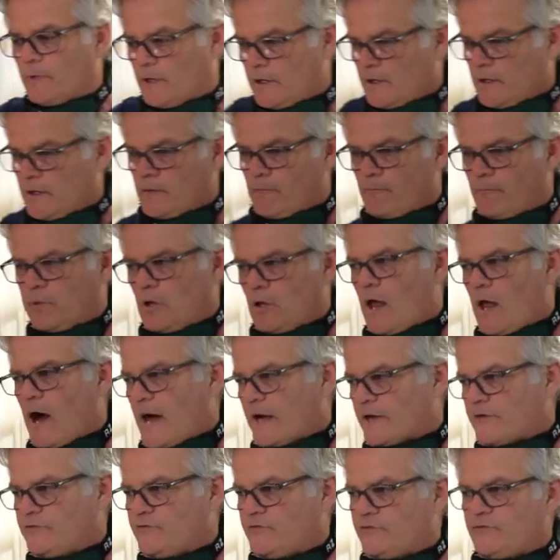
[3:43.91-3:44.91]
block
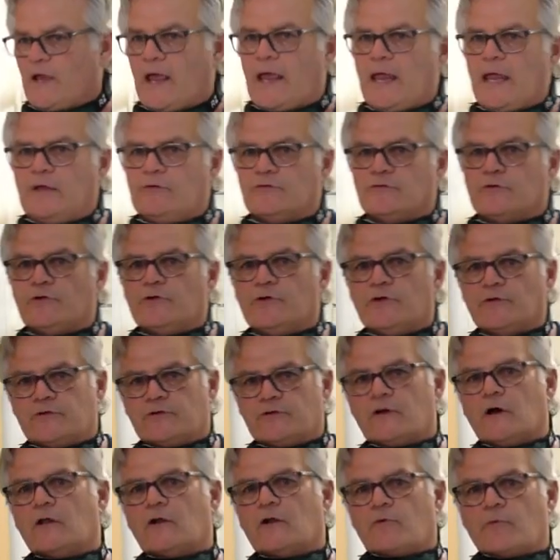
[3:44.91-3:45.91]
stains or
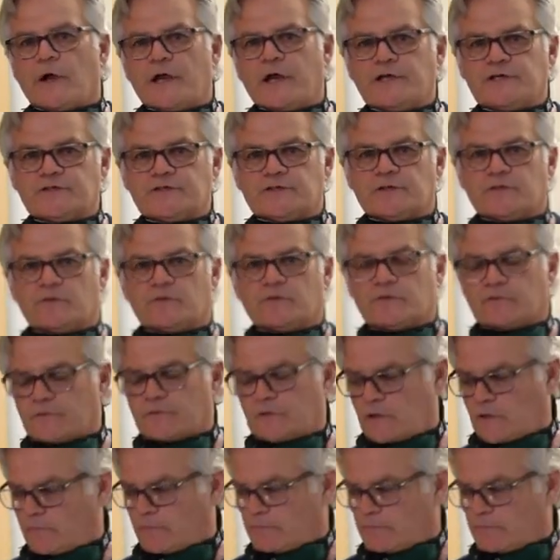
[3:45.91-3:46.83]
discolorations from